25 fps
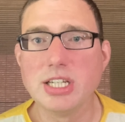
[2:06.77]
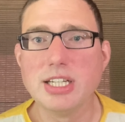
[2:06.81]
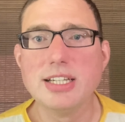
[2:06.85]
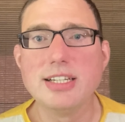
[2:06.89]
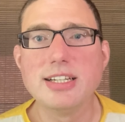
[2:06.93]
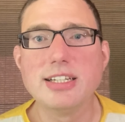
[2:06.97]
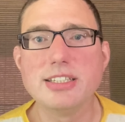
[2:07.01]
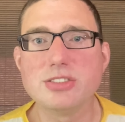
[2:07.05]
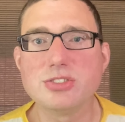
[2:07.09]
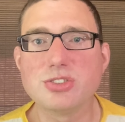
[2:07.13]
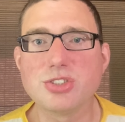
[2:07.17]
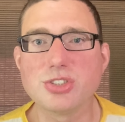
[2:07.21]

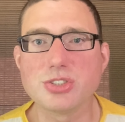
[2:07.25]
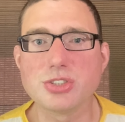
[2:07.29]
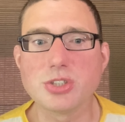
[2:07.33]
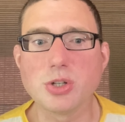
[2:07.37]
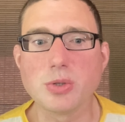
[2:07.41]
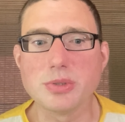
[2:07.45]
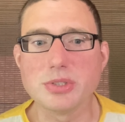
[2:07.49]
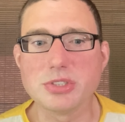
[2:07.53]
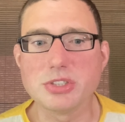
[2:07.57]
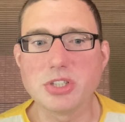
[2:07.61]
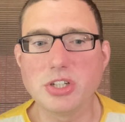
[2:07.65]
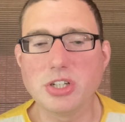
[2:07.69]
It's just
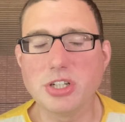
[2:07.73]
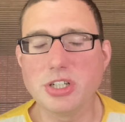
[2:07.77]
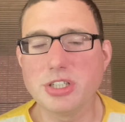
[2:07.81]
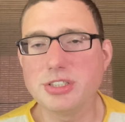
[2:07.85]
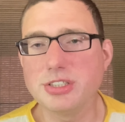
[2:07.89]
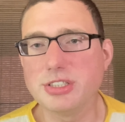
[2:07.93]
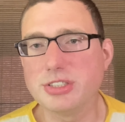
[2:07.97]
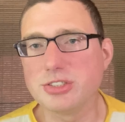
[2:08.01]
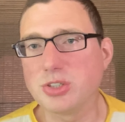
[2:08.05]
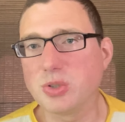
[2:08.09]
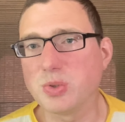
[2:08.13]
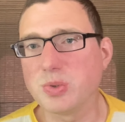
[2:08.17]
always on,
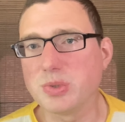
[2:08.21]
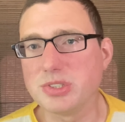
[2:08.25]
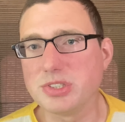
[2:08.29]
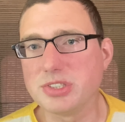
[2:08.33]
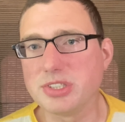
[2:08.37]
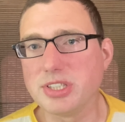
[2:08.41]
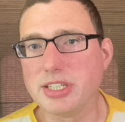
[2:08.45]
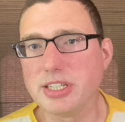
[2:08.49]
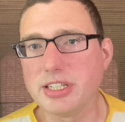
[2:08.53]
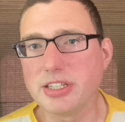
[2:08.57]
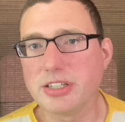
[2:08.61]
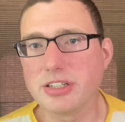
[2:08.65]
it's always
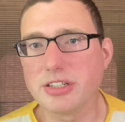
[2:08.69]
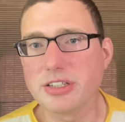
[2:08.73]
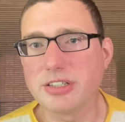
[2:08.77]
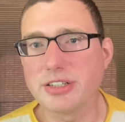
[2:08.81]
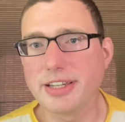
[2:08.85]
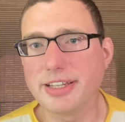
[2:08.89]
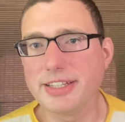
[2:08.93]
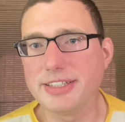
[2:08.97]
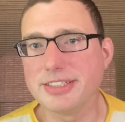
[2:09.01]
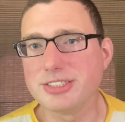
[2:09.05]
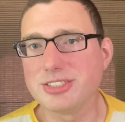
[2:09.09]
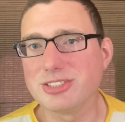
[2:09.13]
there,
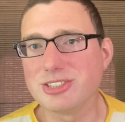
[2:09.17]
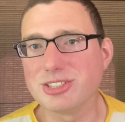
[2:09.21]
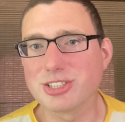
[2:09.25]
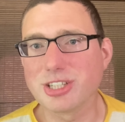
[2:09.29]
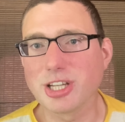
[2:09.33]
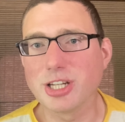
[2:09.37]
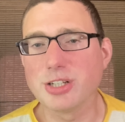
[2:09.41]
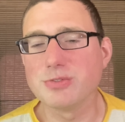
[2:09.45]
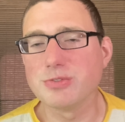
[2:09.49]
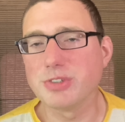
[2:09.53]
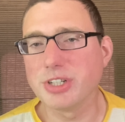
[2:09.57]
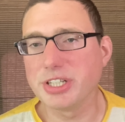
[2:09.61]
and it's just kind
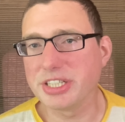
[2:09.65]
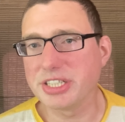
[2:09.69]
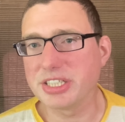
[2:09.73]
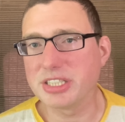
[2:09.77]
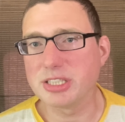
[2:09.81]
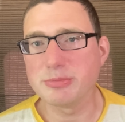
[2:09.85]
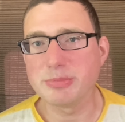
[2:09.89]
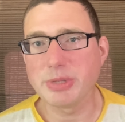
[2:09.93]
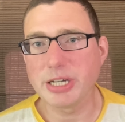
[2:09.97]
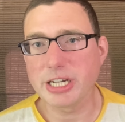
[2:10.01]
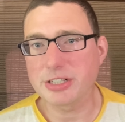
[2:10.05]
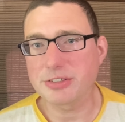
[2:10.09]
of running in the
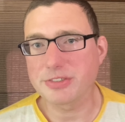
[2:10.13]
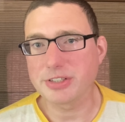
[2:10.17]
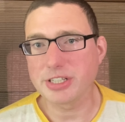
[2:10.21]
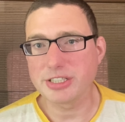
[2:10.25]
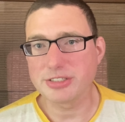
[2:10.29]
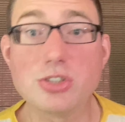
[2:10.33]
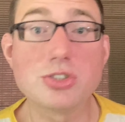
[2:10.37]
background.